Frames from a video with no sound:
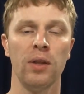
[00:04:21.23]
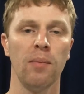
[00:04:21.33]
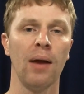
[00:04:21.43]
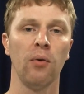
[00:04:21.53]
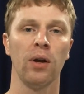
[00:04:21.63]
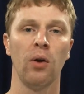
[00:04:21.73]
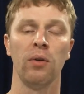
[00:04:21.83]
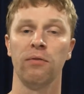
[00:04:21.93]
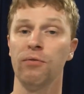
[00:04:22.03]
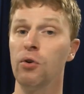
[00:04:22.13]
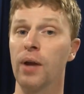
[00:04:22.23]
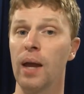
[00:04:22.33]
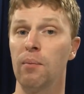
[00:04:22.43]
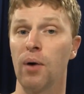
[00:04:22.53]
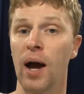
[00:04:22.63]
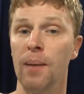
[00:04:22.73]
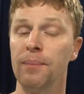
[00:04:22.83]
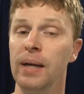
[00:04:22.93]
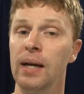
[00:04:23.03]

You might want to go with a full game prop.